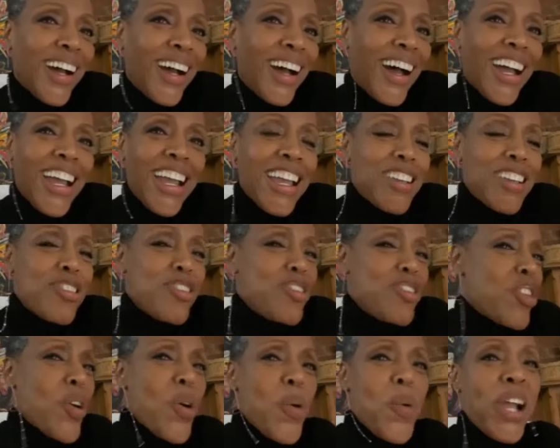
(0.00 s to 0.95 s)
I had
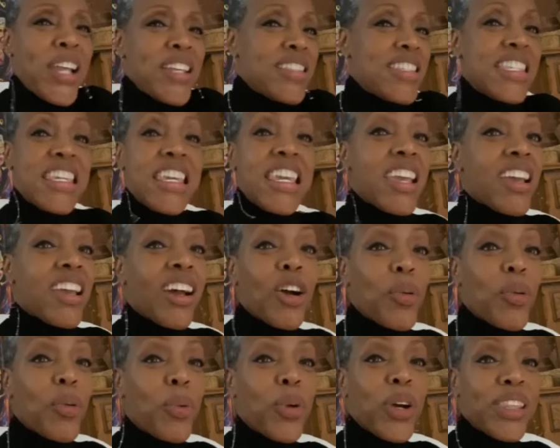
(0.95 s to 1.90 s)
no idea
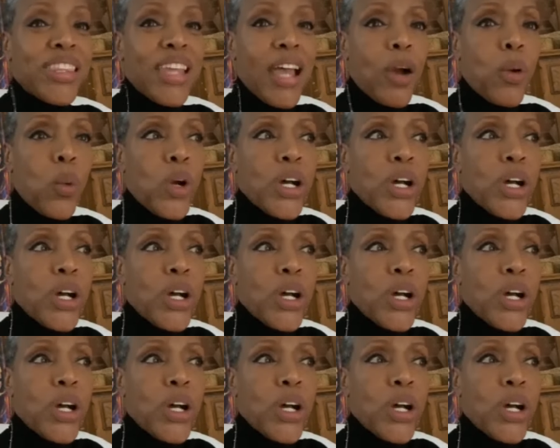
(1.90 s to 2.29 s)
what that